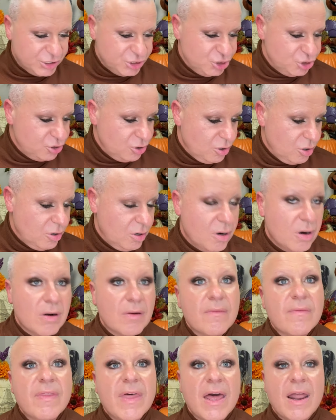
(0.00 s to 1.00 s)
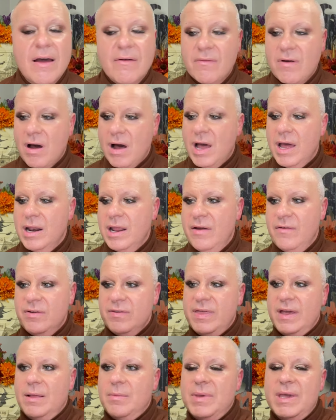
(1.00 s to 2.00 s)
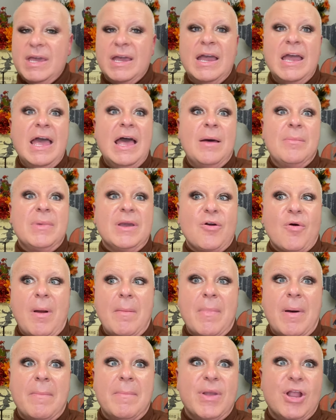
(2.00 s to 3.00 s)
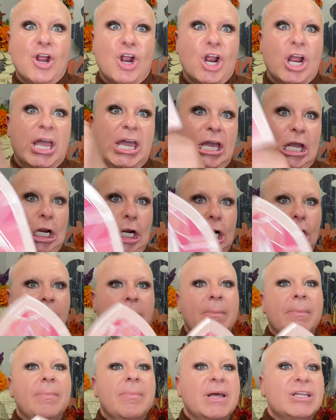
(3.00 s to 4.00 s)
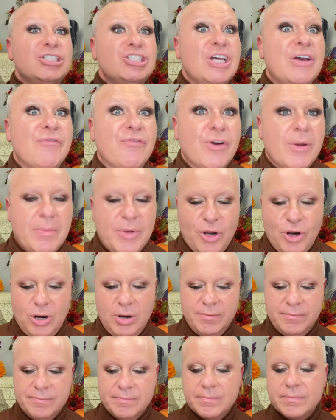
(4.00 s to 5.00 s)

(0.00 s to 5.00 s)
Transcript: sure that I've got everything. Let me, let me grab my mirror here, my Jeffree mirror,